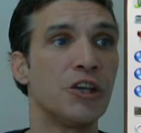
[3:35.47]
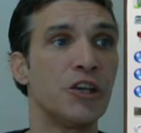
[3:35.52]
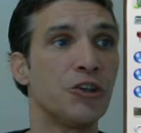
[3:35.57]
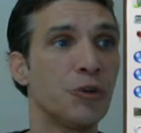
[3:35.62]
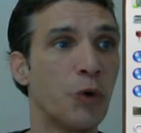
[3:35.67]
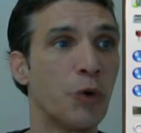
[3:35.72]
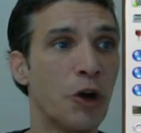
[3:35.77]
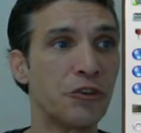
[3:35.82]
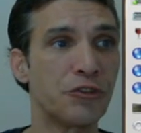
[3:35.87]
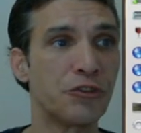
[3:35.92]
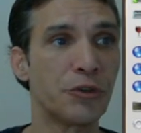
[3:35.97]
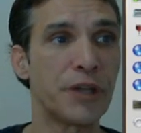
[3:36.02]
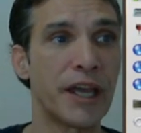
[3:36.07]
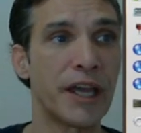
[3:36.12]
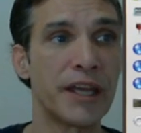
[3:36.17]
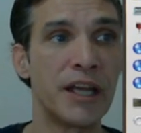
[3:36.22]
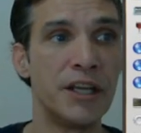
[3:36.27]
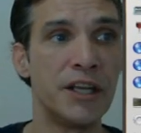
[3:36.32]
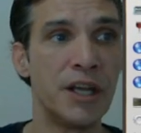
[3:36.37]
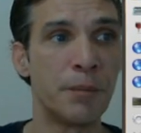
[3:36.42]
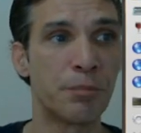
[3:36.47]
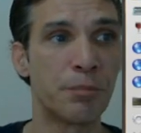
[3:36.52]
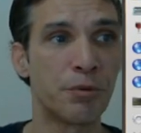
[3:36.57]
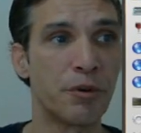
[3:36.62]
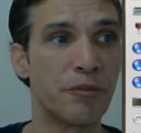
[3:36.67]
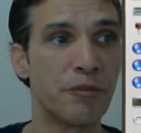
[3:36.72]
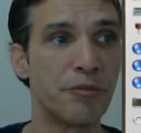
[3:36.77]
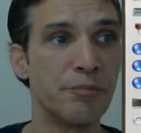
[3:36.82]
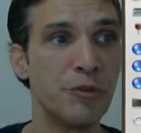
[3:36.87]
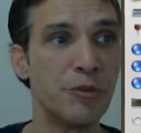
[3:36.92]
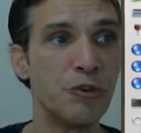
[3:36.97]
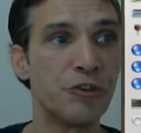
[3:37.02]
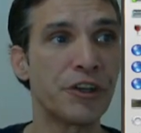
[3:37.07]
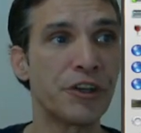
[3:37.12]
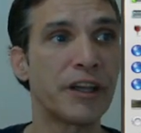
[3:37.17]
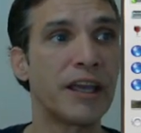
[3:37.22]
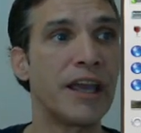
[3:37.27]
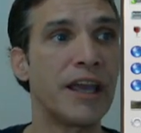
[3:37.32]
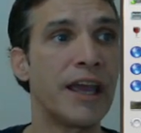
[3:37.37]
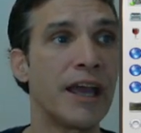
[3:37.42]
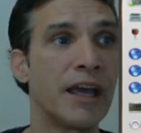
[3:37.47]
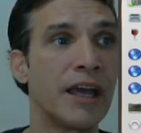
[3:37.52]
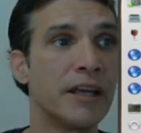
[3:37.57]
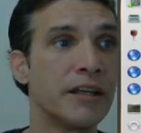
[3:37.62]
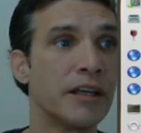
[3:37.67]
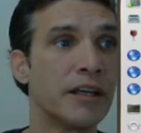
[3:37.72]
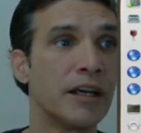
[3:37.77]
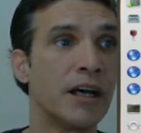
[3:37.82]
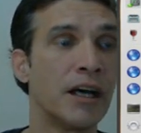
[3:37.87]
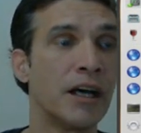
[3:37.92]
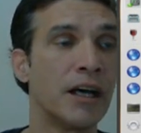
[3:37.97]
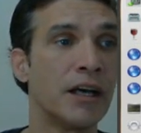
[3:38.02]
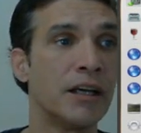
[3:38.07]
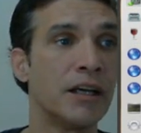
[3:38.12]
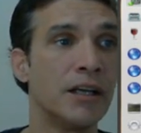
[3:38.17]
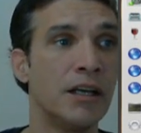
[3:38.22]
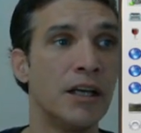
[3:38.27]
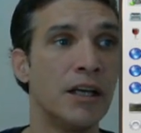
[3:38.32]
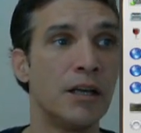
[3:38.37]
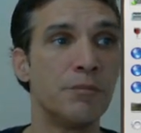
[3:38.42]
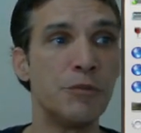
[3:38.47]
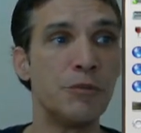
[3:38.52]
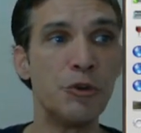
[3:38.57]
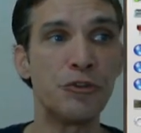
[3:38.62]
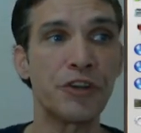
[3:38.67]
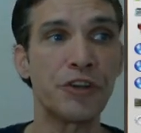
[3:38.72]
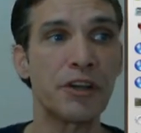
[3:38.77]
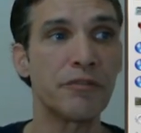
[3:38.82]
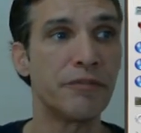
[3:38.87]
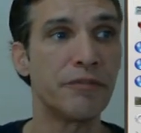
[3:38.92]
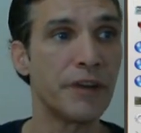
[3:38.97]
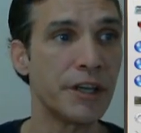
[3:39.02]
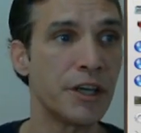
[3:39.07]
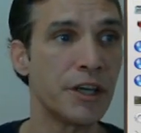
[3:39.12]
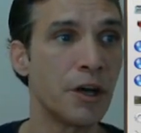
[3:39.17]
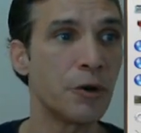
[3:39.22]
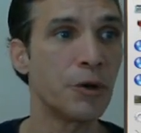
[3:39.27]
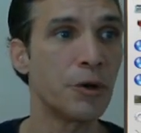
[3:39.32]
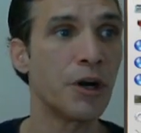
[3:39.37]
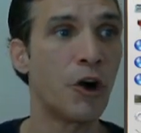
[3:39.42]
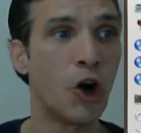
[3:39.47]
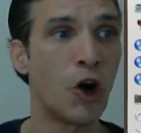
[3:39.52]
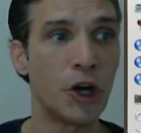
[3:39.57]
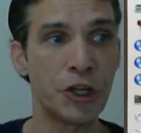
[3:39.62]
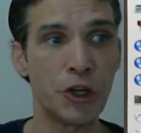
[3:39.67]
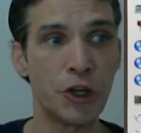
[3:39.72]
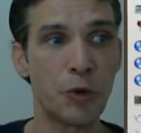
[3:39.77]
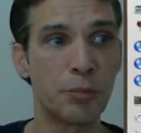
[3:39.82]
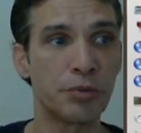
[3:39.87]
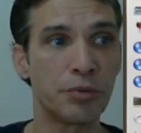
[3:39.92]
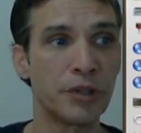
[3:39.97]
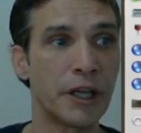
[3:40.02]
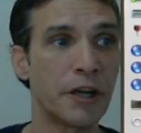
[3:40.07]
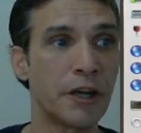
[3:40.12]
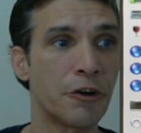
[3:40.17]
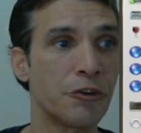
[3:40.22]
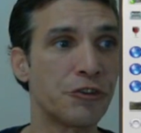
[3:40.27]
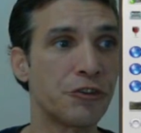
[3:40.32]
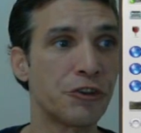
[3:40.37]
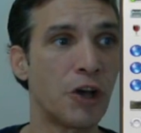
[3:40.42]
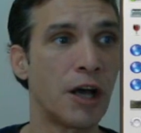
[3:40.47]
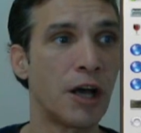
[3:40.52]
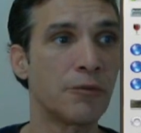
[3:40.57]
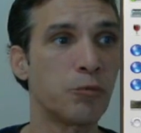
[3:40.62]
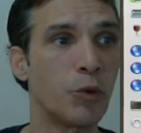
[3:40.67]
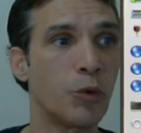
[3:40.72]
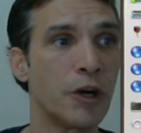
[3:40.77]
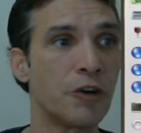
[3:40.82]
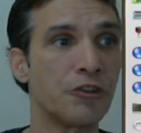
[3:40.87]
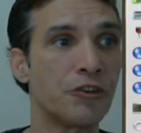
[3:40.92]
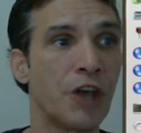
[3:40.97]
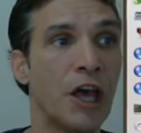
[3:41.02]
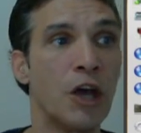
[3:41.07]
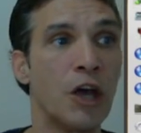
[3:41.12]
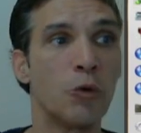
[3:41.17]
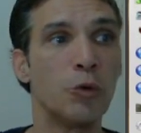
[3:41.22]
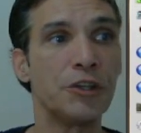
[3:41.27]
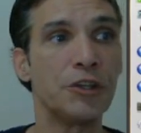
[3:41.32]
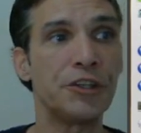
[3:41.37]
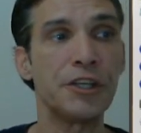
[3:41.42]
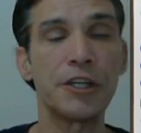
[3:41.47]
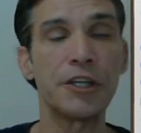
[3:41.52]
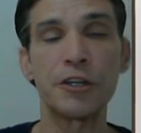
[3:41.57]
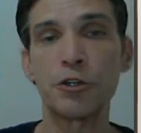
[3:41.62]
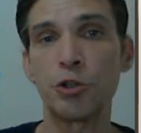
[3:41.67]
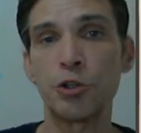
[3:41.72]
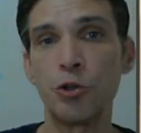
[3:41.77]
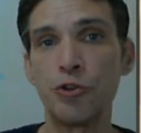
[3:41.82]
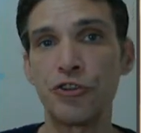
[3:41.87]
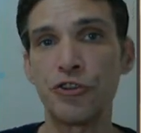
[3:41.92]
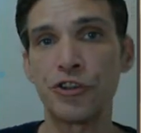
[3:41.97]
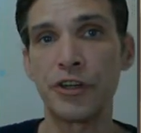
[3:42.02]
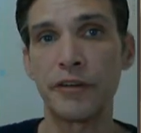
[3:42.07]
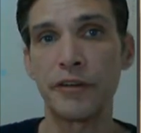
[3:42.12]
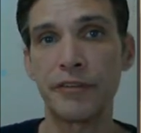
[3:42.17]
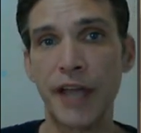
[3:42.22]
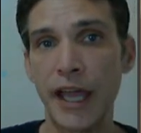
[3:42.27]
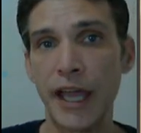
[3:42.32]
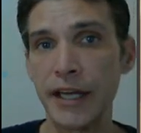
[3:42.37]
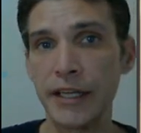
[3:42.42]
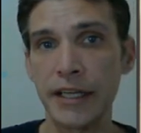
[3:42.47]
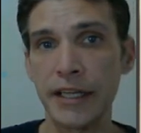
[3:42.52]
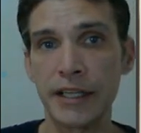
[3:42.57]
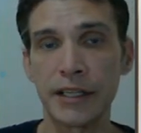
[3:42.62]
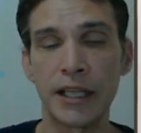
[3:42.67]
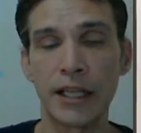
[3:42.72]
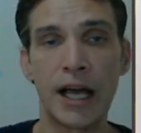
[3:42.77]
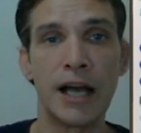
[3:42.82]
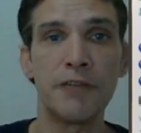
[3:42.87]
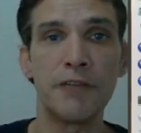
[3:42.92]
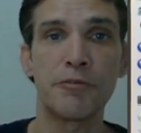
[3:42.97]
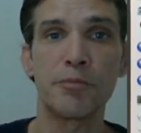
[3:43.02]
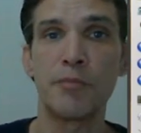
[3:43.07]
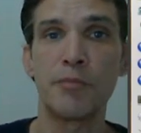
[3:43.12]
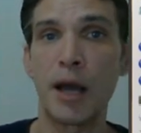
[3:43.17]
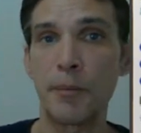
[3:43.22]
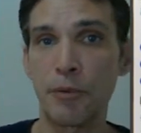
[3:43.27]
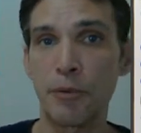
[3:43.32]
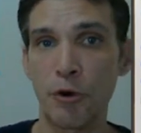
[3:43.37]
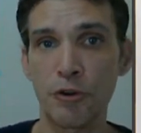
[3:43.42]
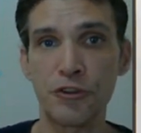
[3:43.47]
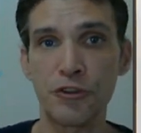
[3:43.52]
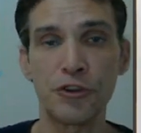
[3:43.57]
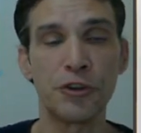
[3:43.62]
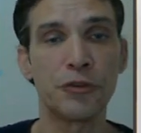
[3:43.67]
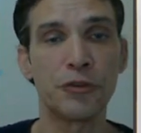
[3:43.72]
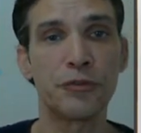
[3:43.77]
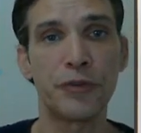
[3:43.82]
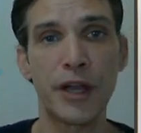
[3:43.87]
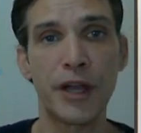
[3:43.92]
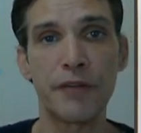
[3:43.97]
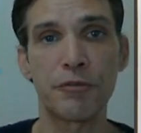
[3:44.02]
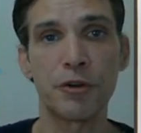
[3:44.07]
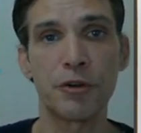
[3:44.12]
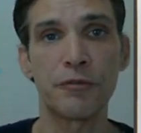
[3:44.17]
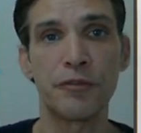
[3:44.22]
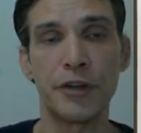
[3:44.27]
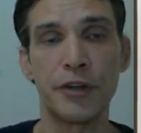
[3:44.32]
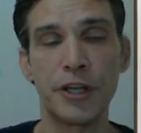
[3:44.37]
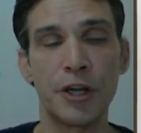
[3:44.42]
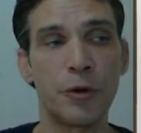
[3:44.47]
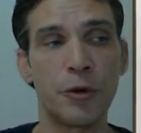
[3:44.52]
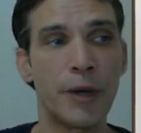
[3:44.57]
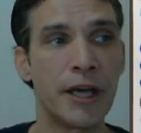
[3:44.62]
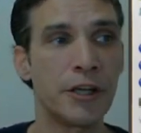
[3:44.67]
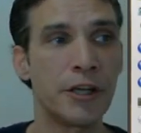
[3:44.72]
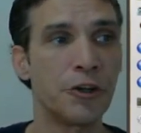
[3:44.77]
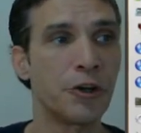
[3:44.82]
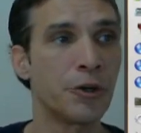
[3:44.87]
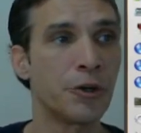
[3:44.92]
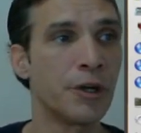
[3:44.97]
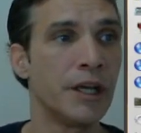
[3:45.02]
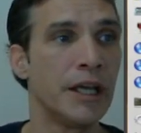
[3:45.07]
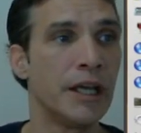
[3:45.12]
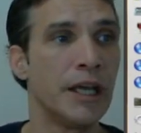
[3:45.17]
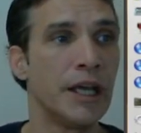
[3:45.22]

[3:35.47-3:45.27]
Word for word: You also get a number of music and uh, music, video, audio player softwares with the inclusion of Kdenlive, Live, my personal favorite video editor.